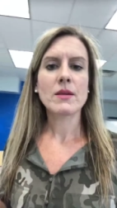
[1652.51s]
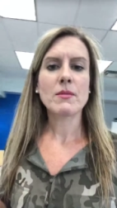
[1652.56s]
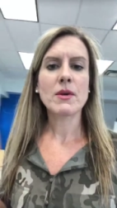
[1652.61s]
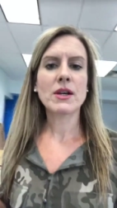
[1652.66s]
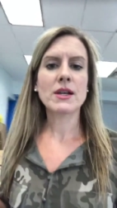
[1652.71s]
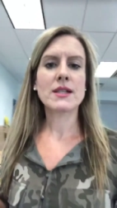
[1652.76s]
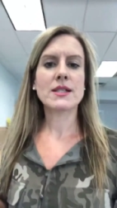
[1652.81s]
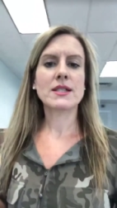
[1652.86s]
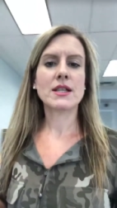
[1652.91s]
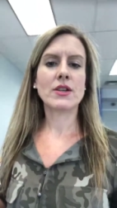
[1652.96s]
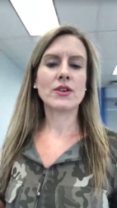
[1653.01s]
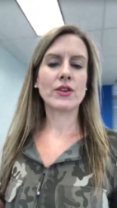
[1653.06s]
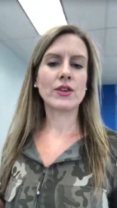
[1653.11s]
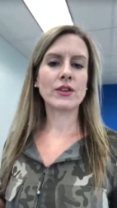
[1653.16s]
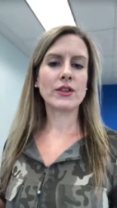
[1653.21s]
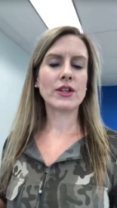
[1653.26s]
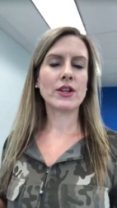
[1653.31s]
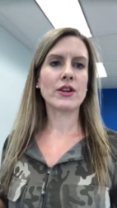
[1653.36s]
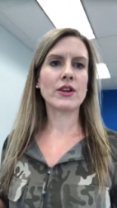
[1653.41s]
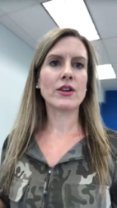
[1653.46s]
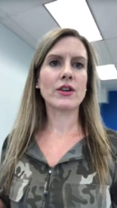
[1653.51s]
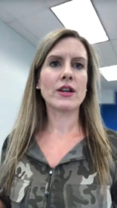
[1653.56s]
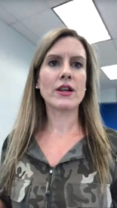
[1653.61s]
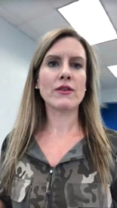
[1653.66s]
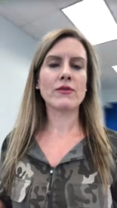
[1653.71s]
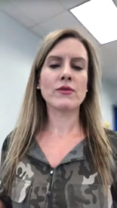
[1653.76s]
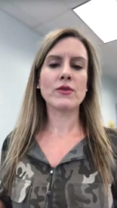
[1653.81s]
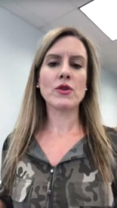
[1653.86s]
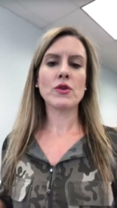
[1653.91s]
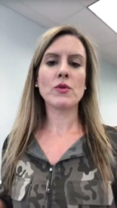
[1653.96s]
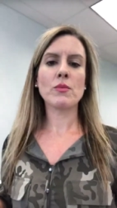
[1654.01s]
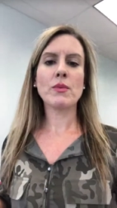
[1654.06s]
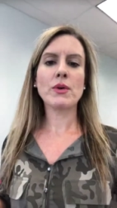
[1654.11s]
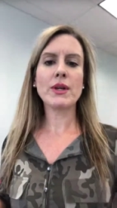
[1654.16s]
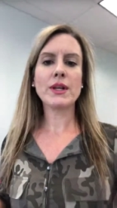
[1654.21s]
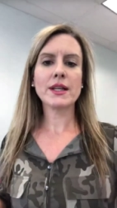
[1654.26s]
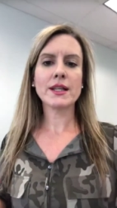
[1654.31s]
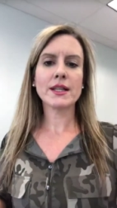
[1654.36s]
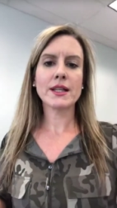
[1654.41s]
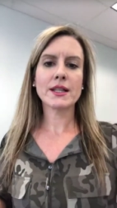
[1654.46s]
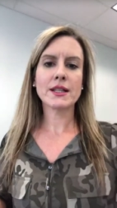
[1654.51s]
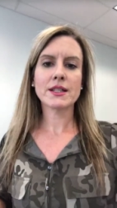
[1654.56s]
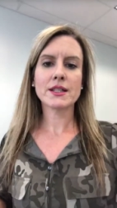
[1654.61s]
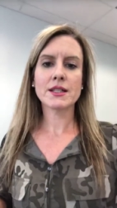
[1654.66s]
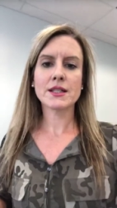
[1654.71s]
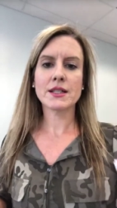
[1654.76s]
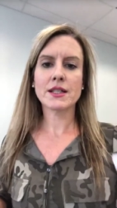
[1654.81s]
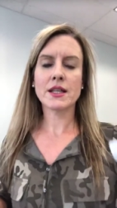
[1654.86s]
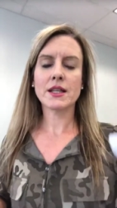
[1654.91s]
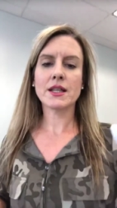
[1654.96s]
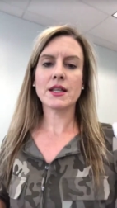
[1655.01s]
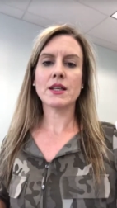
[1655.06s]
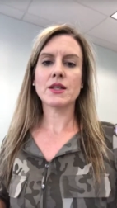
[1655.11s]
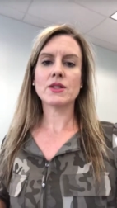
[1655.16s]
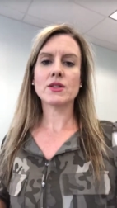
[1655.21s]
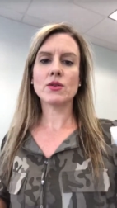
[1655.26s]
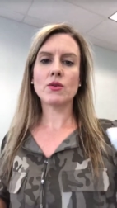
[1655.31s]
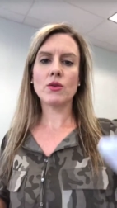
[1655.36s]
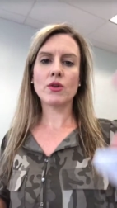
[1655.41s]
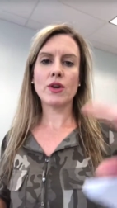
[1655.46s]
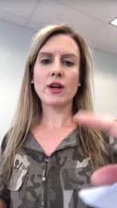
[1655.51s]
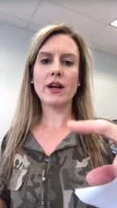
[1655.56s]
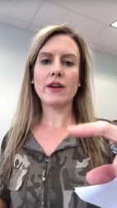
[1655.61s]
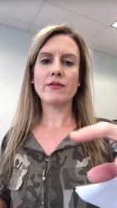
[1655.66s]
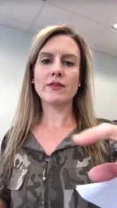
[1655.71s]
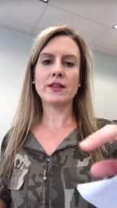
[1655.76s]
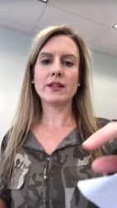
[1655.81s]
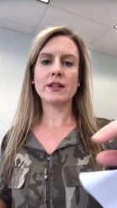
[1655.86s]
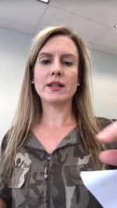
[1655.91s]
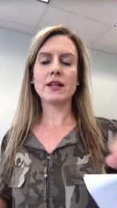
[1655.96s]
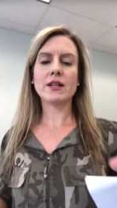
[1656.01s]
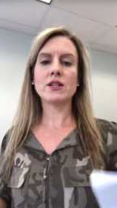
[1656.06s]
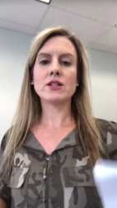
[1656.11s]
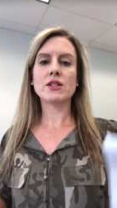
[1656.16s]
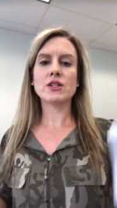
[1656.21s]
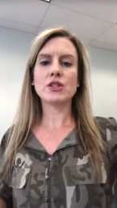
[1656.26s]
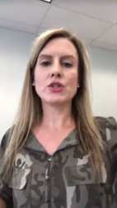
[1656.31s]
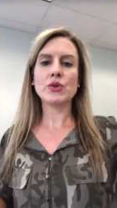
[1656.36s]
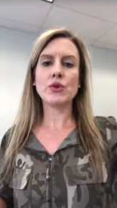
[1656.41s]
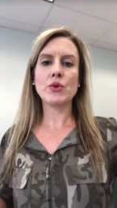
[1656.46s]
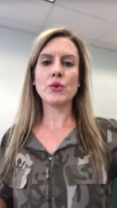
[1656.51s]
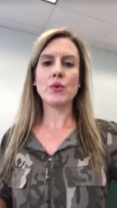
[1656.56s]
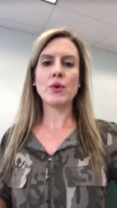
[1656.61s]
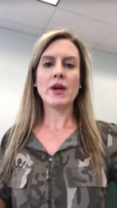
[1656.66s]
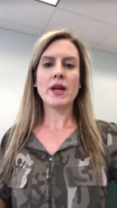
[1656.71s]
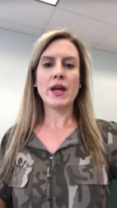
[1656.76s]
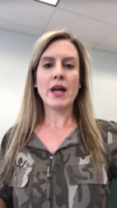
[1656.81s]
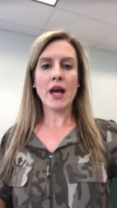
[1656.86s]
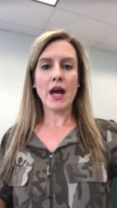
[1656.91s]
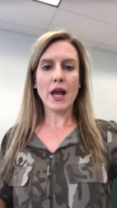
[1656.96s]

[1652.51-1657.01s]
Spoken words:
Marcus said earlier, if you put it into the solar oven into